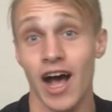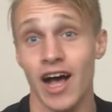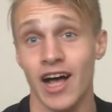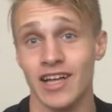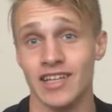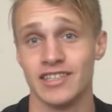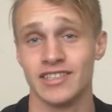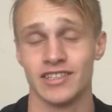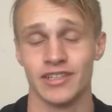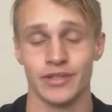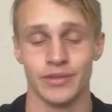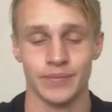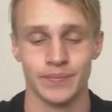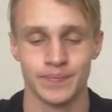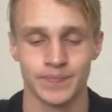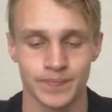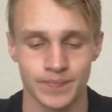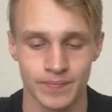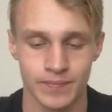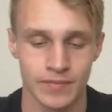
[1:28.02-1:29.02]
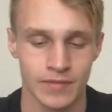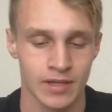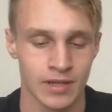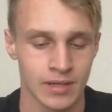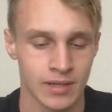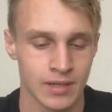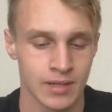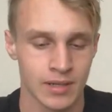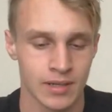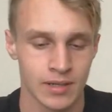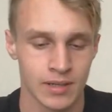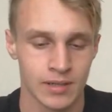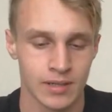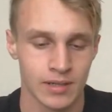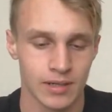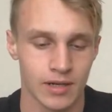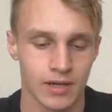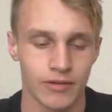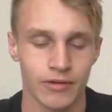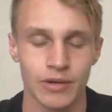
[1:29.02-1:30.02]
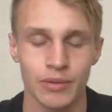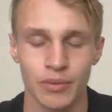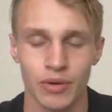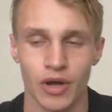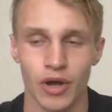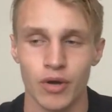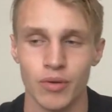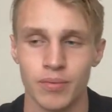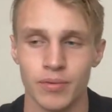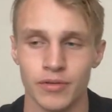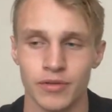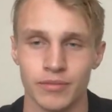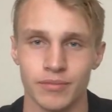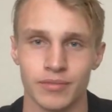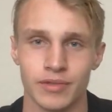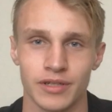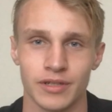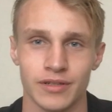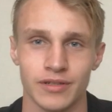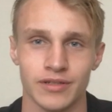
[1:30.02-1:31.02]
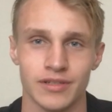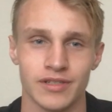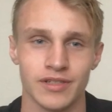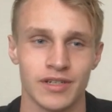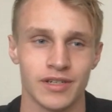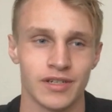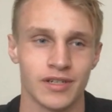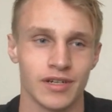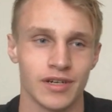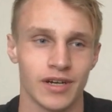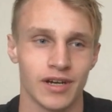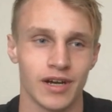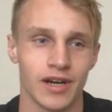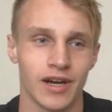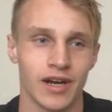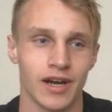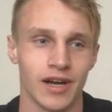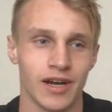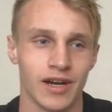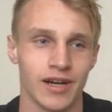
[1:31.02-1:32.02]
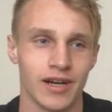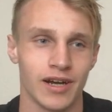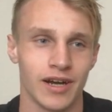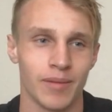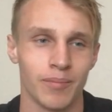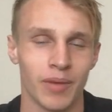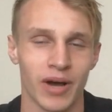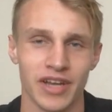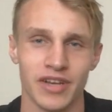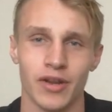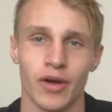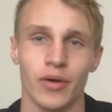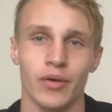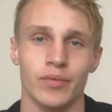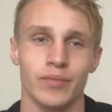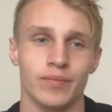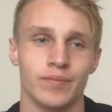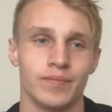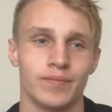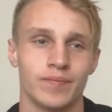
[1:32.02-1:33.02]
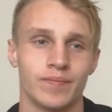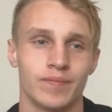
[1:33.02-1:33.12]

uh, so I really want to open them because, but I don't.